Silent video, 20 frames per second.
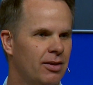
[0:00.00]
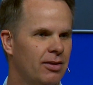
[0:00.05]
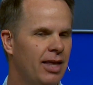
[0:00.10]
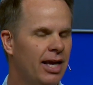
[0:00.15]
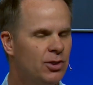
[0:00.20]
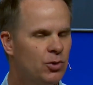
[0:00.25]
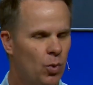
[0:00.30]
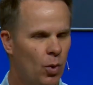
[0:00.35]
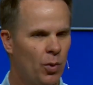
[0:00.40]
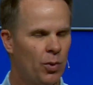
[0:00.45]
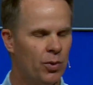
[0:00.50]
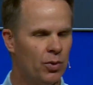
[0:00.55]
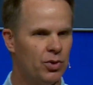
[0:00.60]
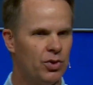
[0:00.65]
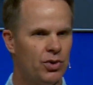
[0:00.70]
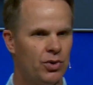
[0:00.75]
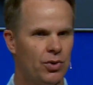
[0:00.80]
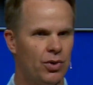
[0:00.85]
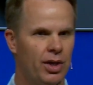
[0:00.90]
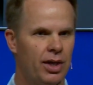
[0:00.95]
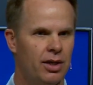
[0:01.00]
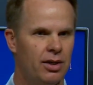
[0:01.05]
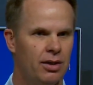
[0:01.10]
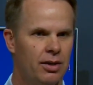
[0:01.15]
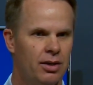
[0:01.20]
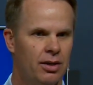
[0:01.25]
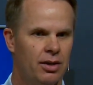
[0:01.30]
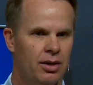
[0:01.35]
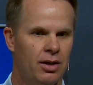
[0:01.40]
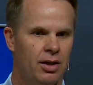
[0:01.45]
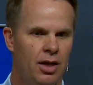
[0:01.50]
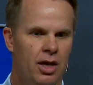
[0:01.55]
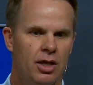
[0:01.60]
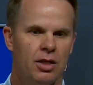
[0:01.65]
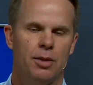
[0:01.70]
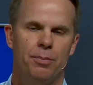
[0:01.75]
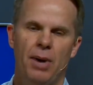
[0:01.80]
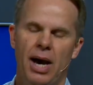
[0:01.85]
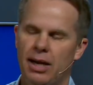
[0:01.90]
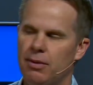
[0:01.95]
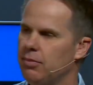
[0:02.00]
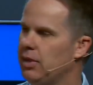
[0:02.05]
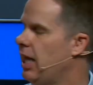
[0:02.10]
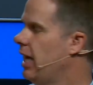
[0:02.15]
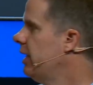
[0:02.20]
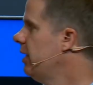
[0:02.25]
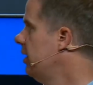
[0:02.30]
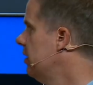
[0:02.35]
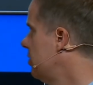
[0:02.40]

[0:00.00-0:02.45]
That's what we were doing. The bottom line